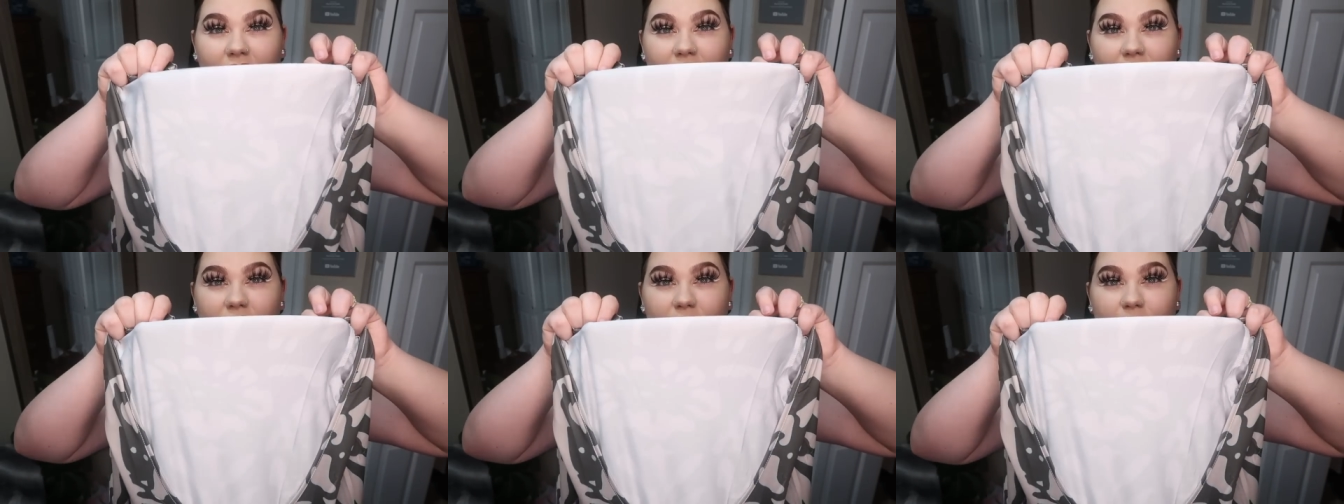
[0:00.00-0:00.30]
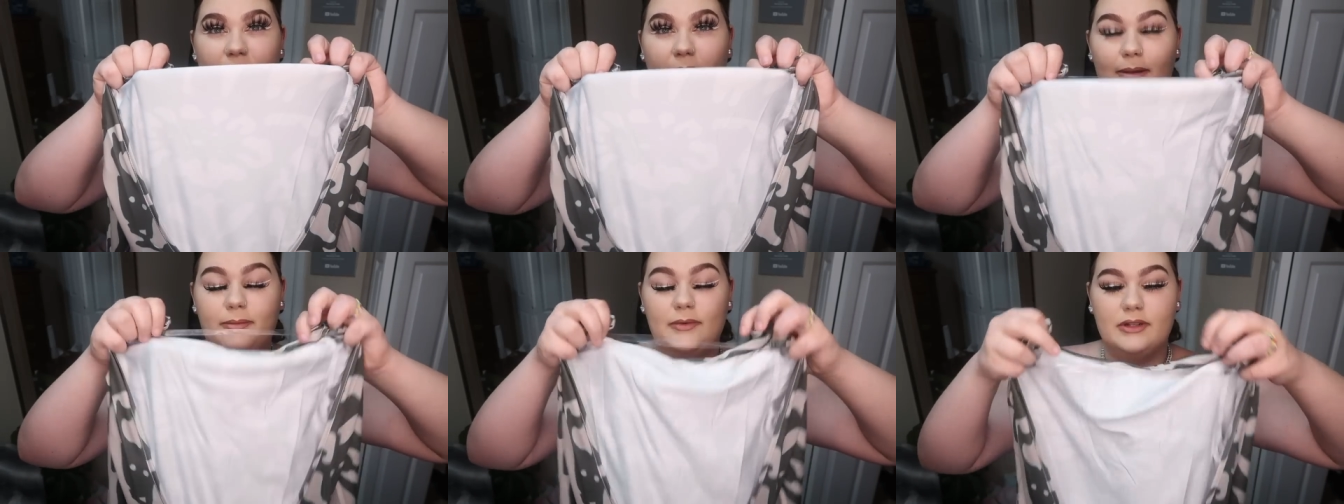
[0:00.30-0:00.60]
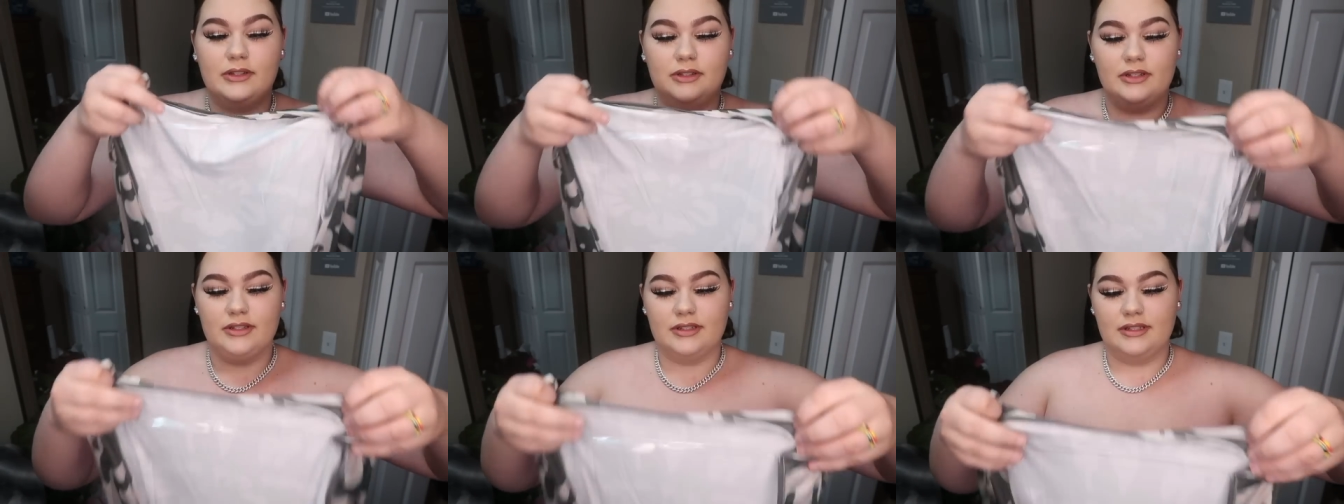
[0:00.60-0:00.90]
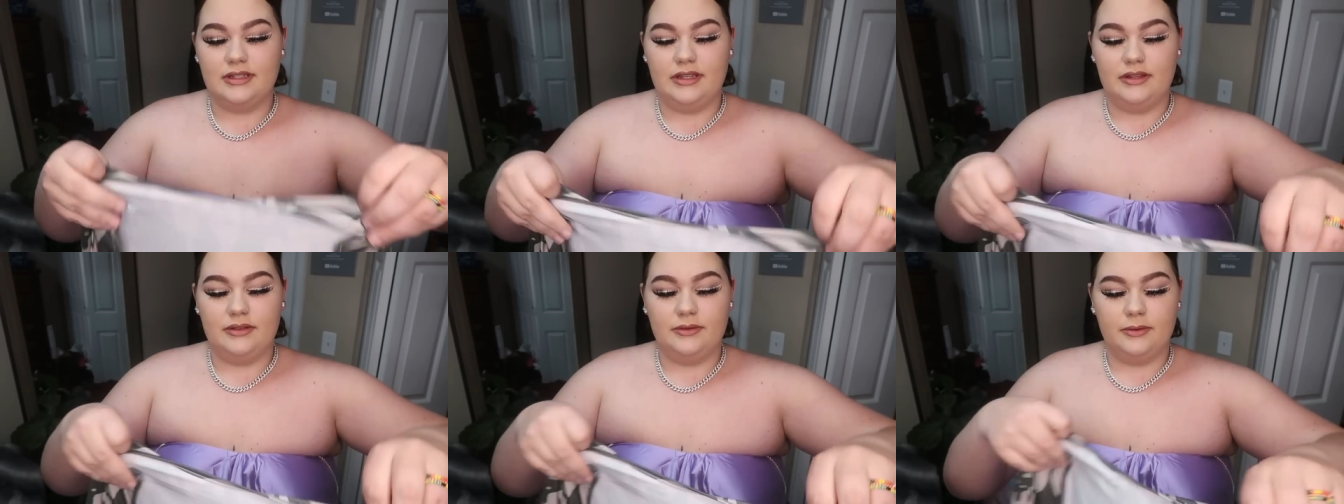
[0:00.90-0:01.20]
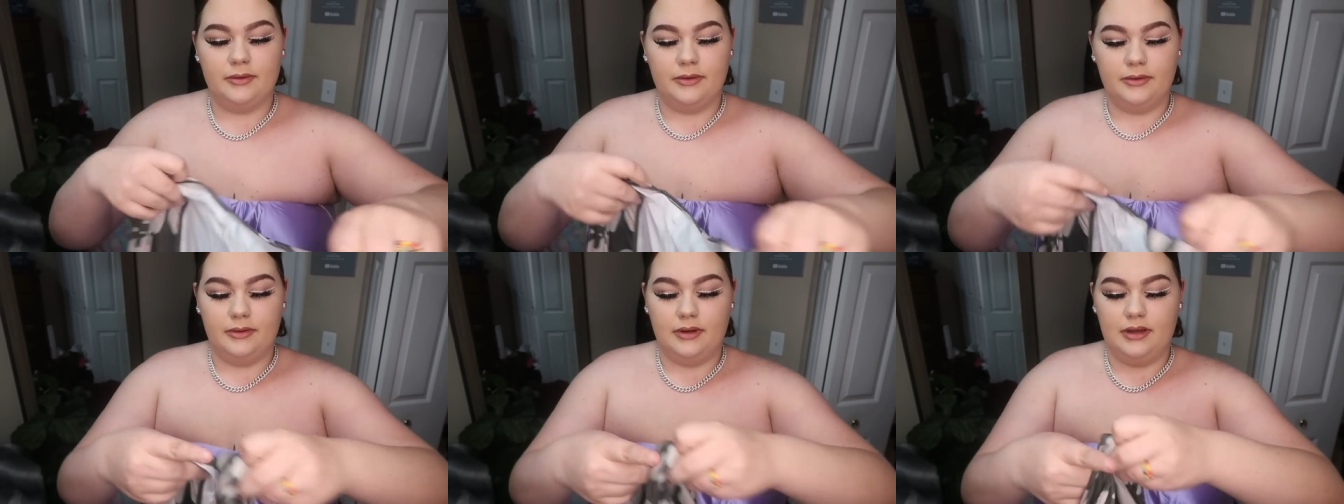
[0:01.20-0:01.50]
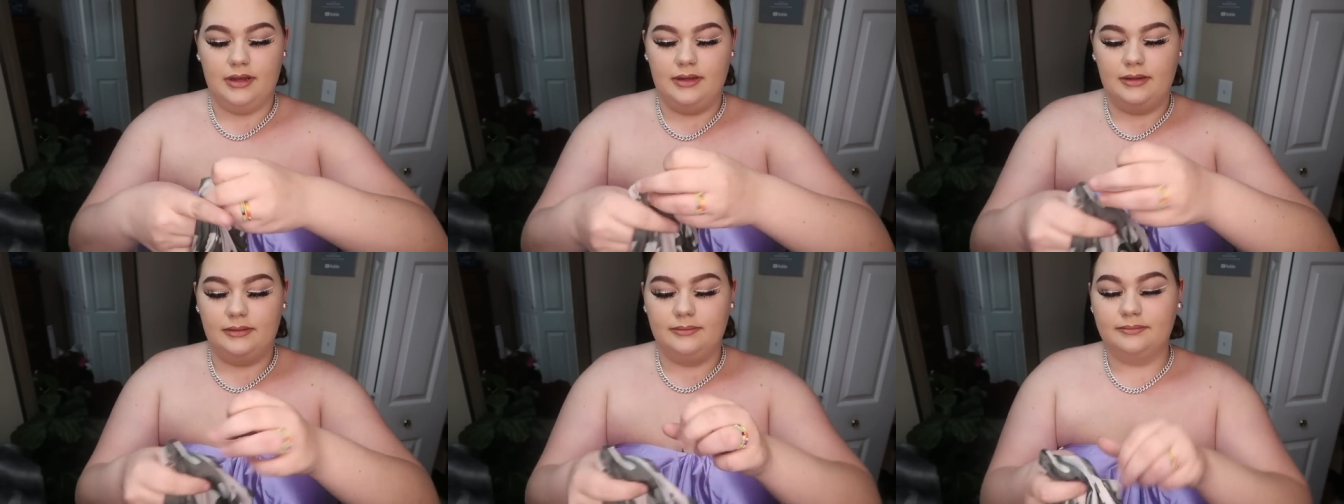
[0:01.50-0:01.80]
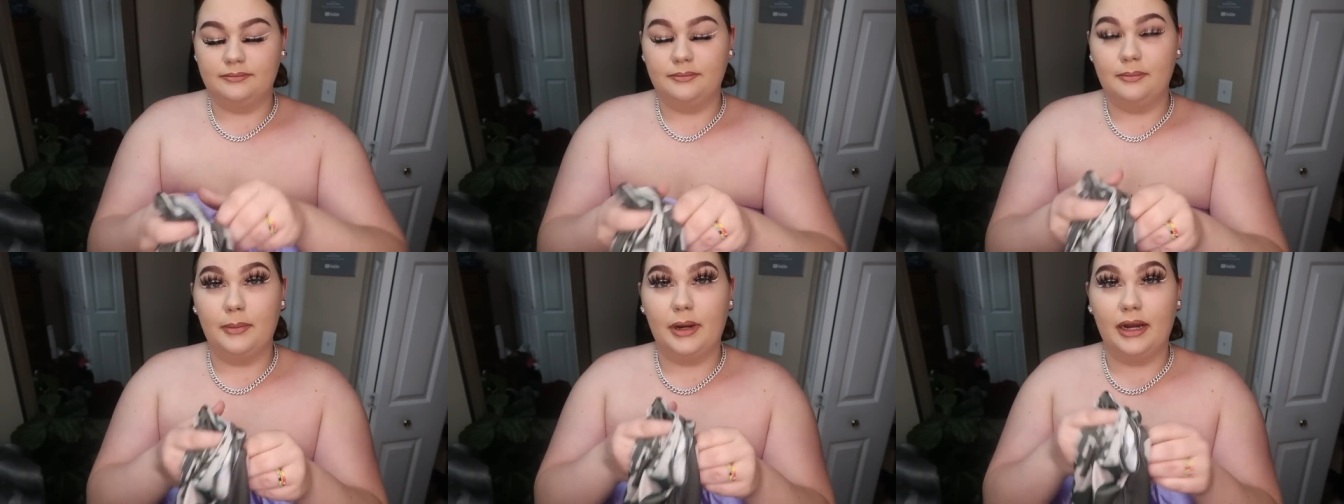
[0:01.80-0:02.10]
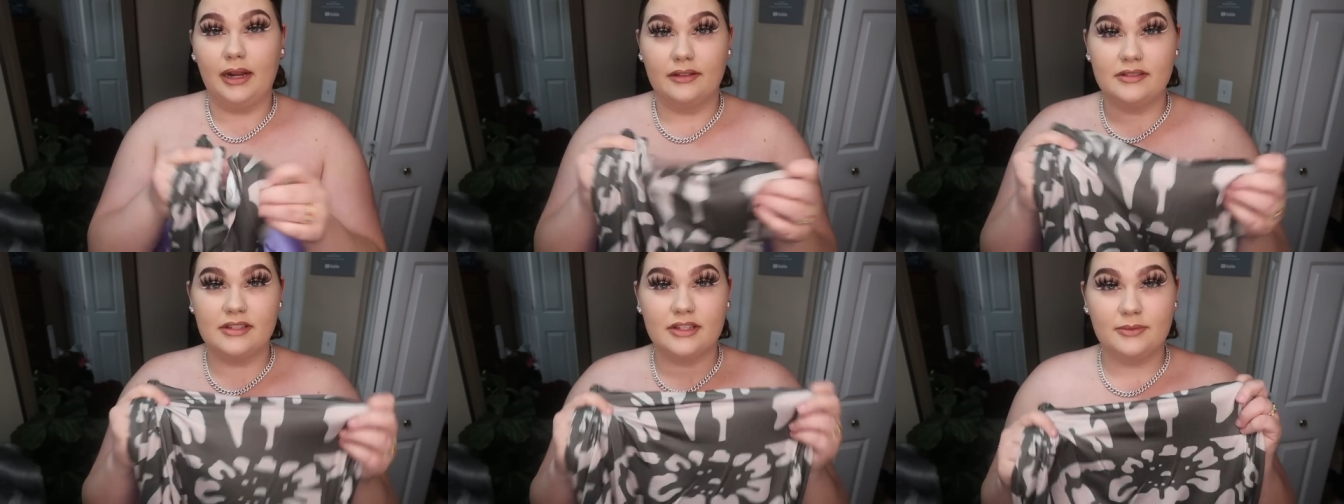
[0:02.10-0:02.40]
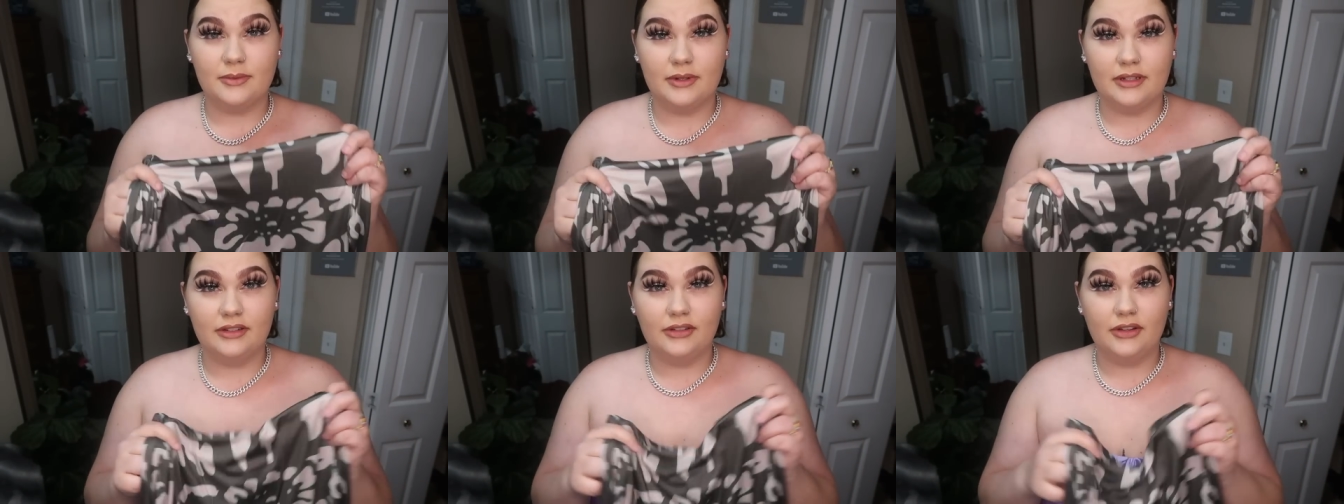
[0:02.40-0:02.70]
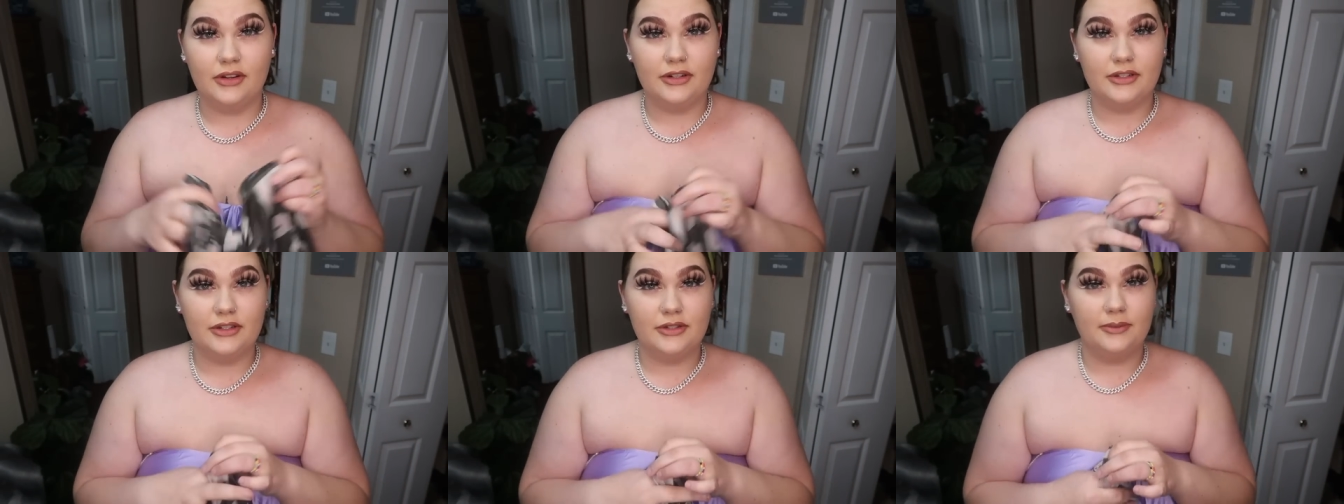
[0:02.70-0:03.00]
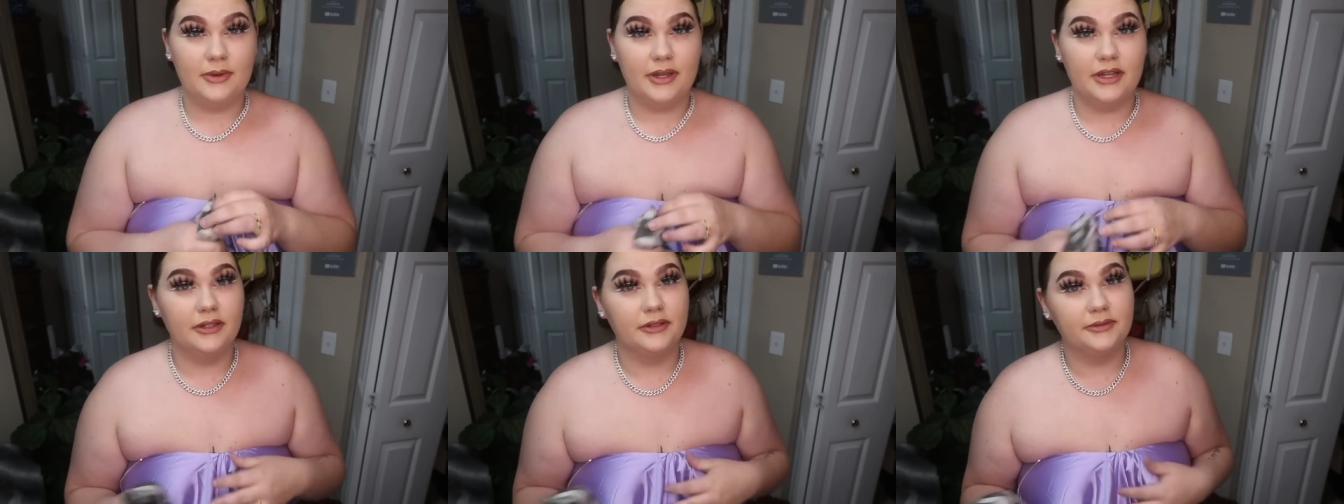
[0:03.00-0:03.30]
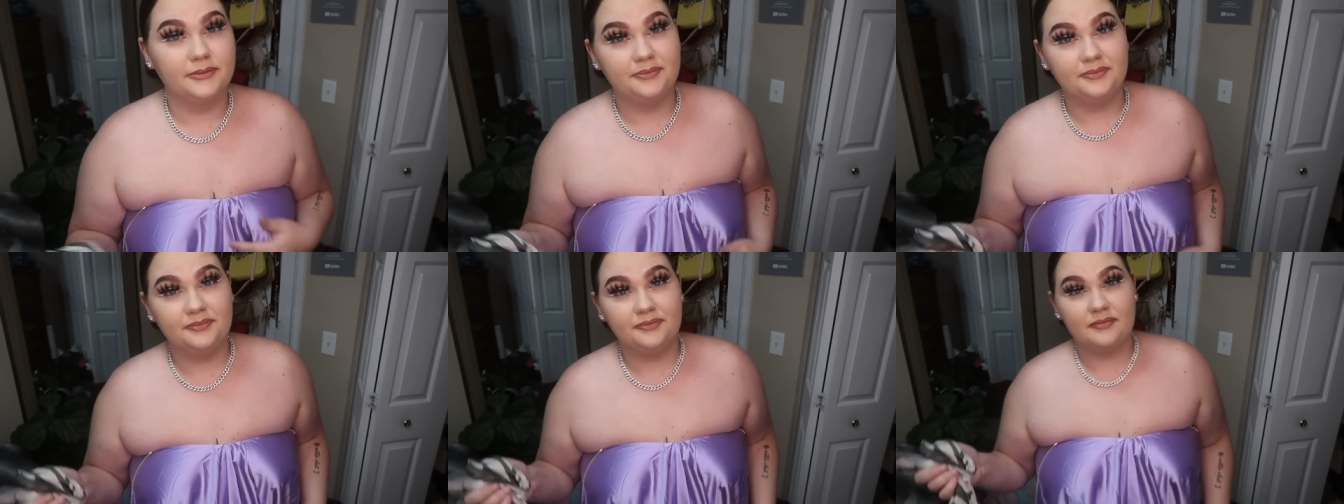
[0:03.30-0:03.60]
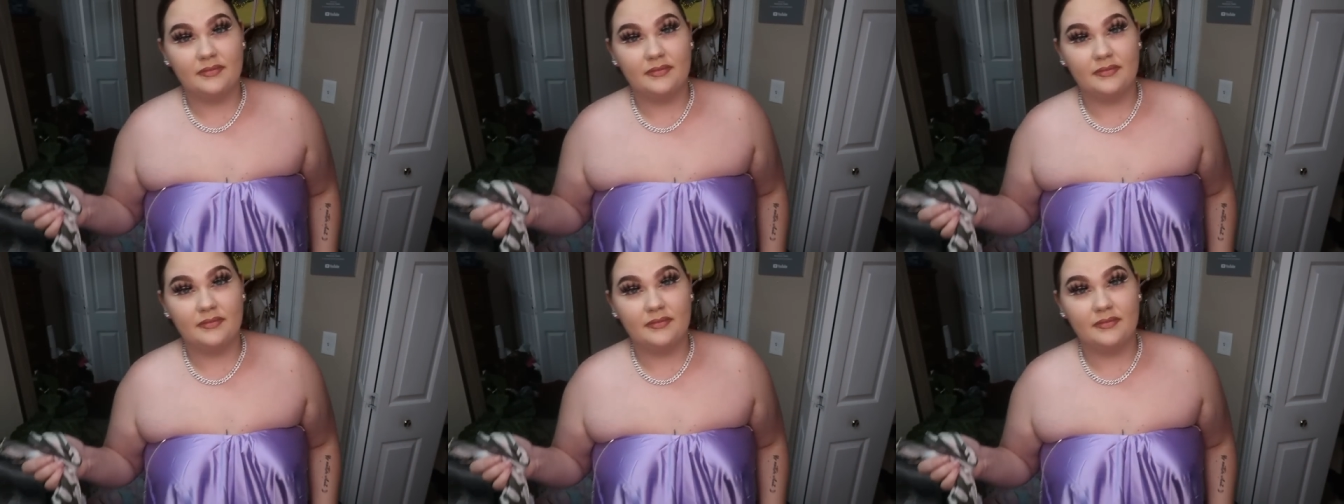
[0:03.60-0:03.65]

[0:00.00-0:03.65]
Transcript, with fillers: This fabric see-through. Um, but I got this one in a large as well.